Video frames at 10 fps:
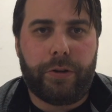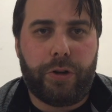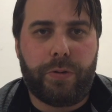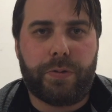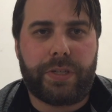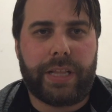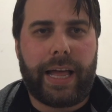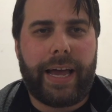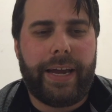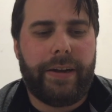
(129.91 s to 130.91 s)
Google
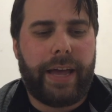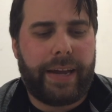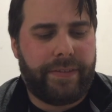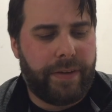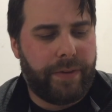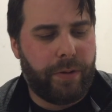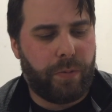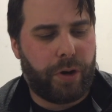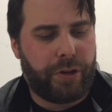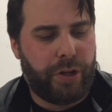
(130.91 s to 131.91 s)
slide activity
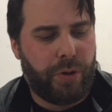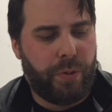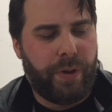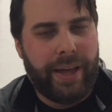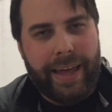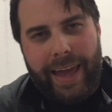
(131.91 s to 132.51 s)
where you